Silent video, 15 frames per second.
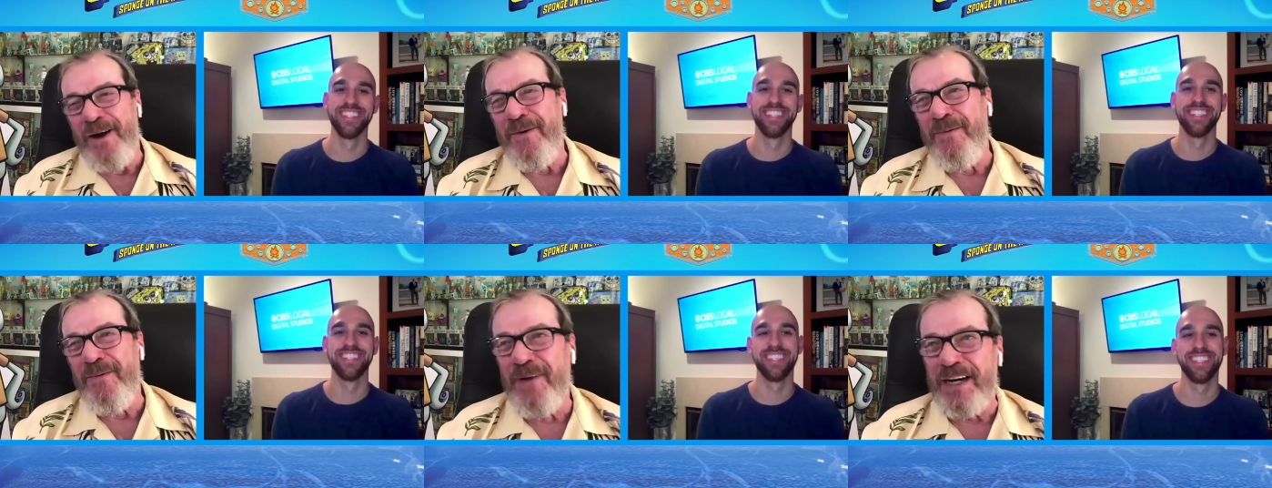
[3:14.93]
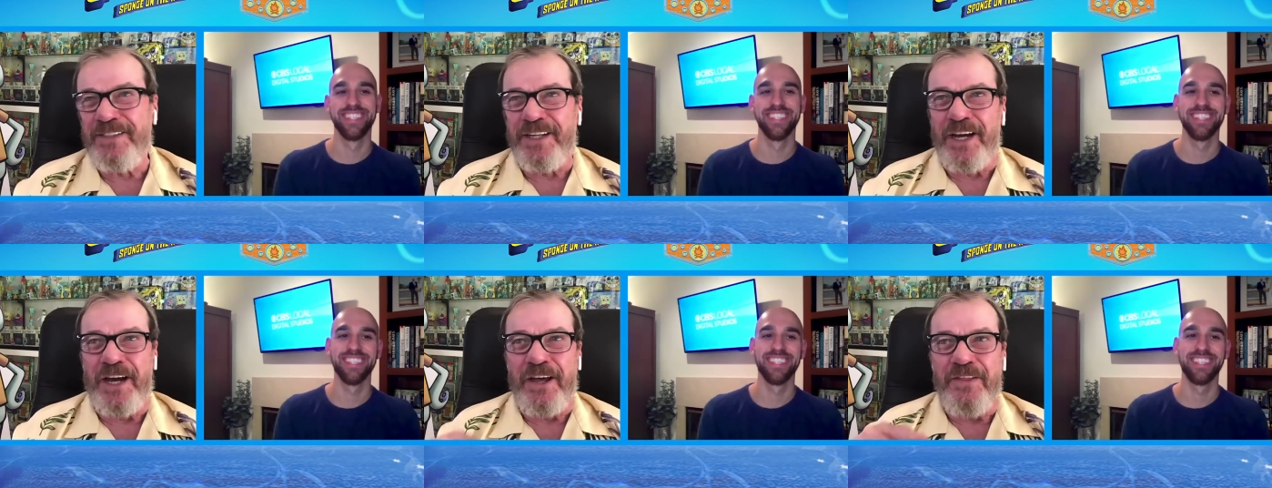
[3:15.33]
Speaker 1: That, uh,
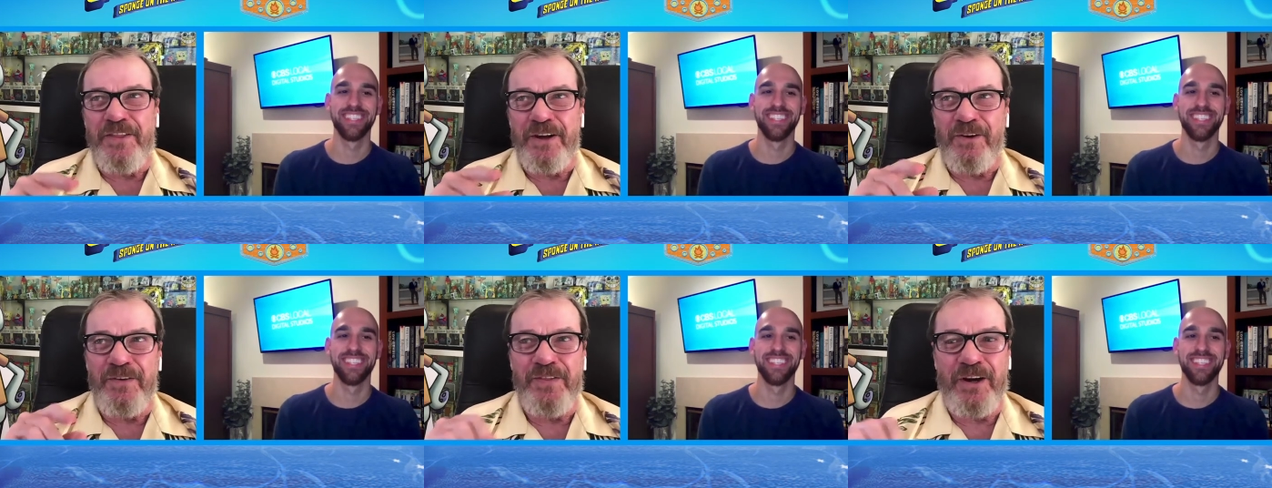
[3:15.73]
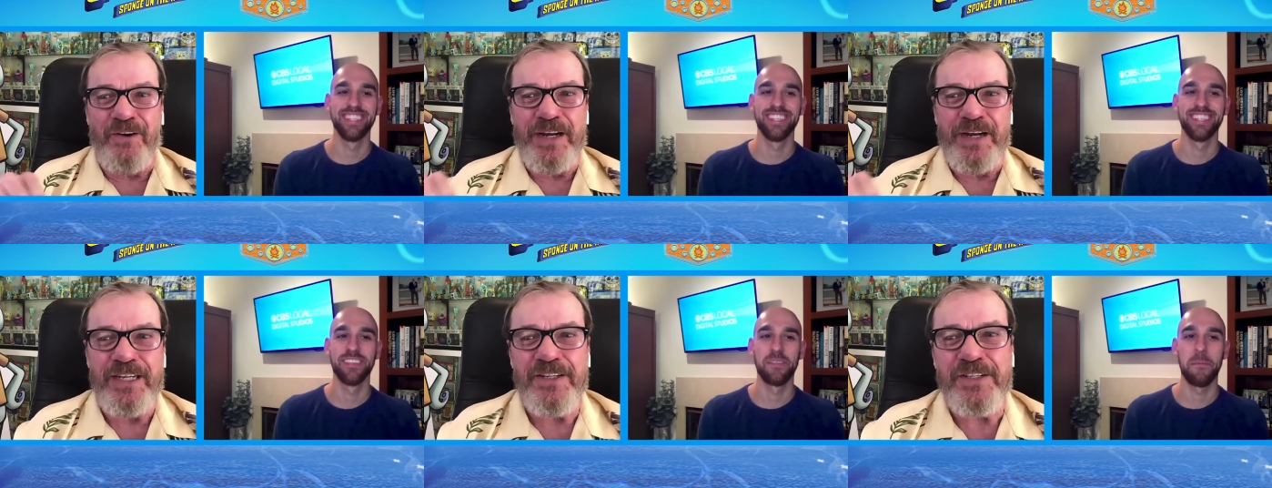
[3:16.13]
but uh, there
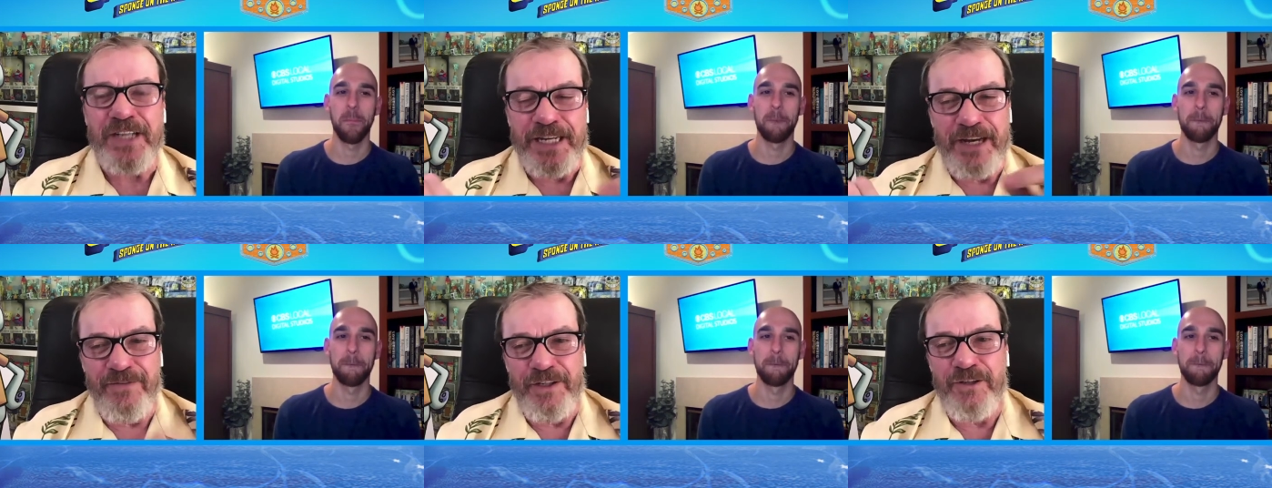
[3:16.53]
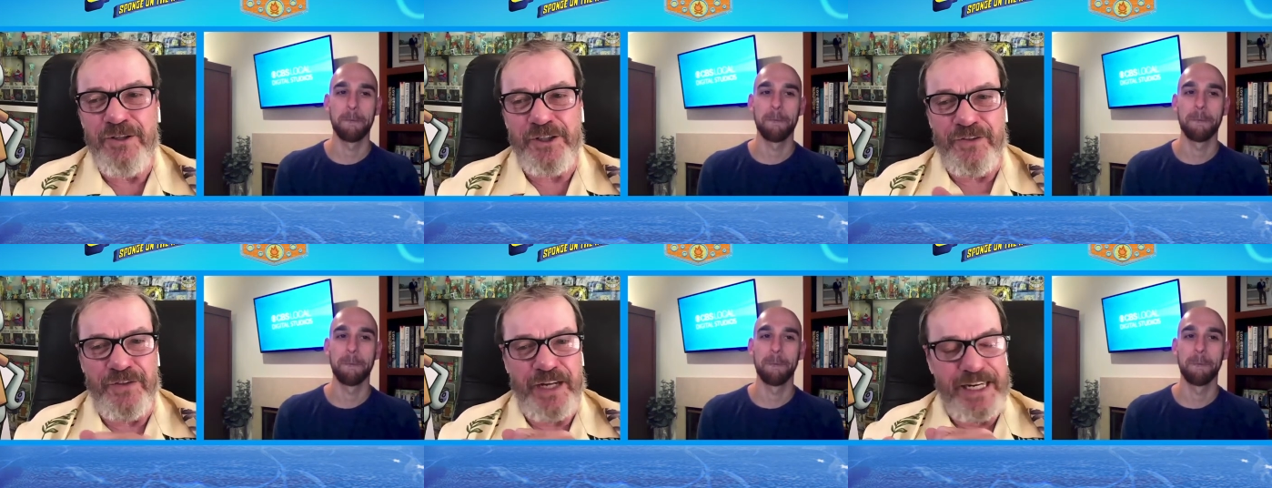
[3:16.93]
there is an
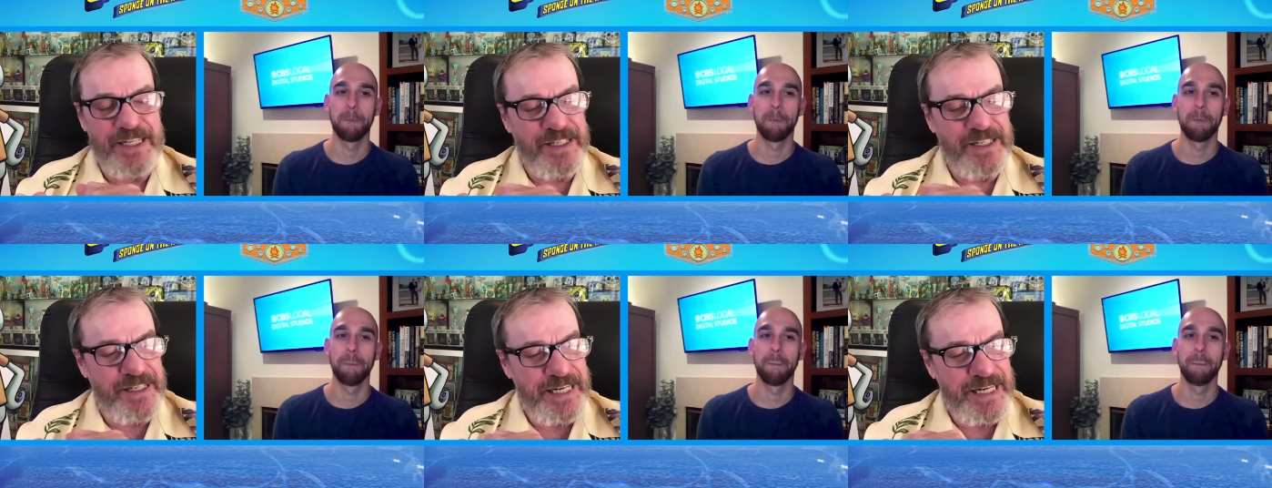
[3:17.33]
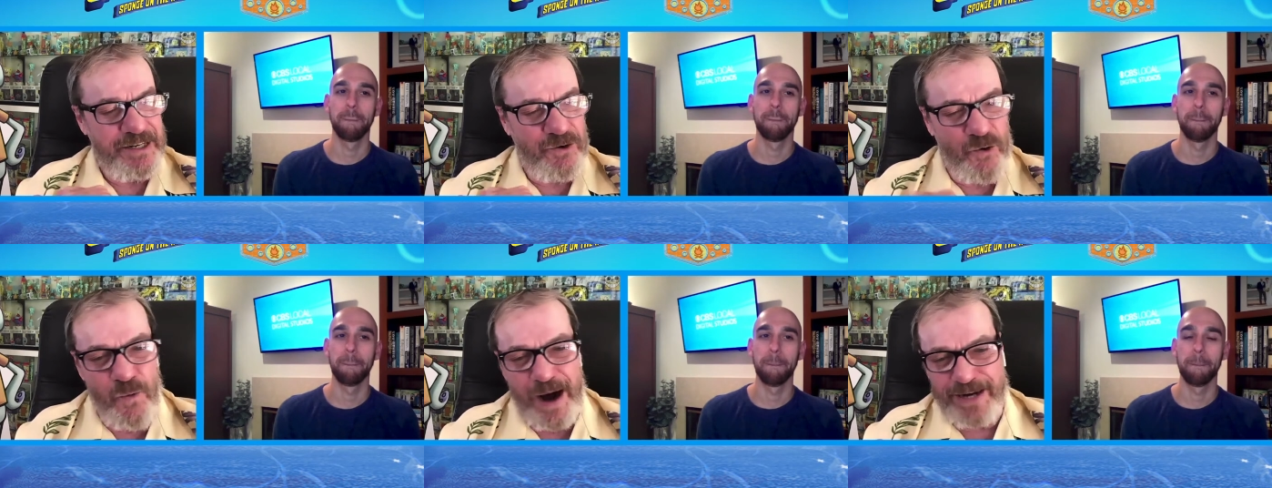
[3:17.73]
evolution that I
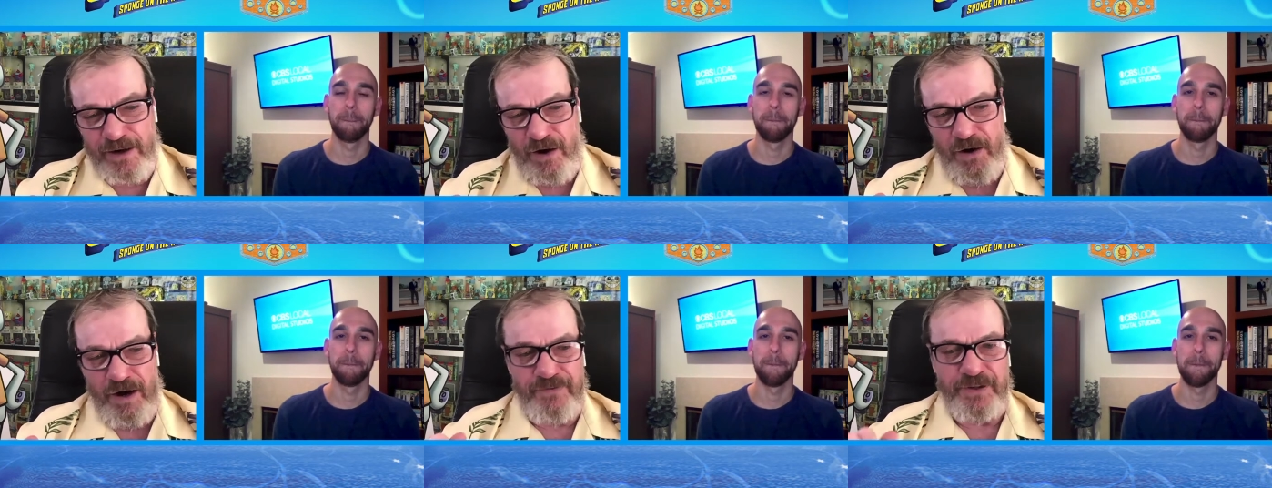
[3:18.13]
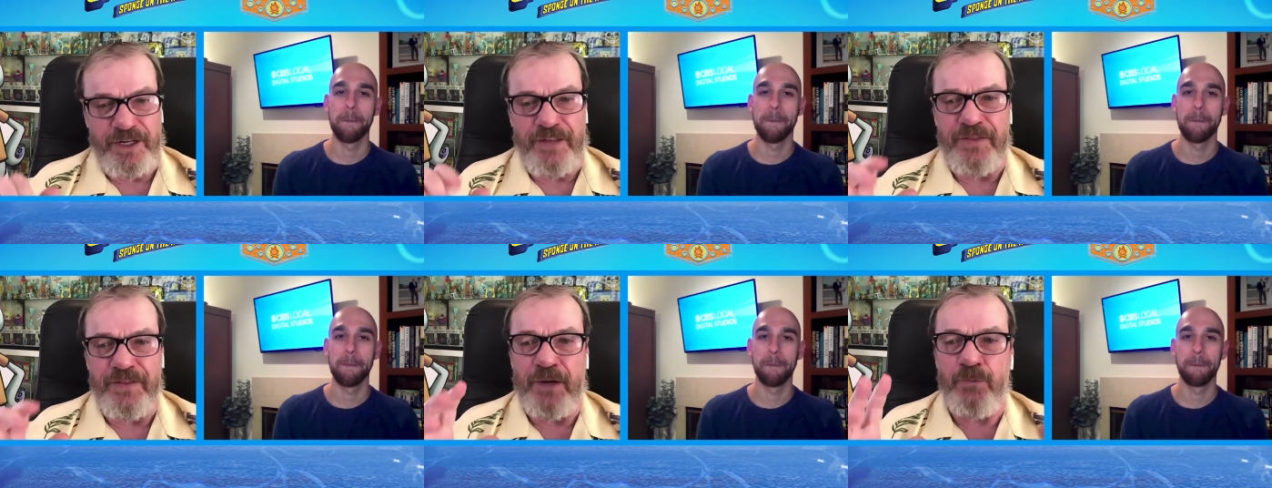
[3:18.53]
see quite
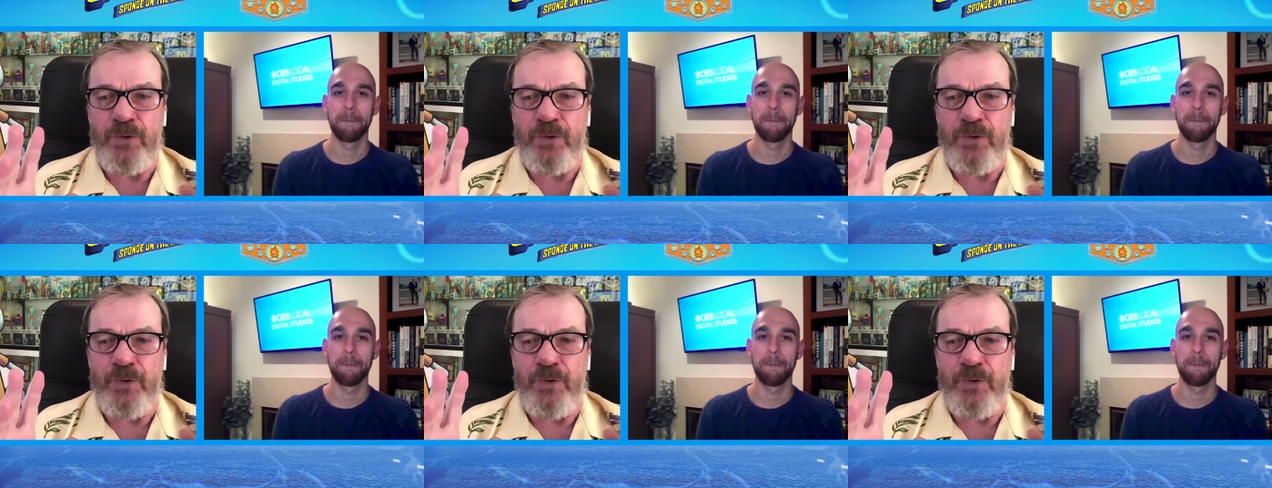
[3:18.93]
often,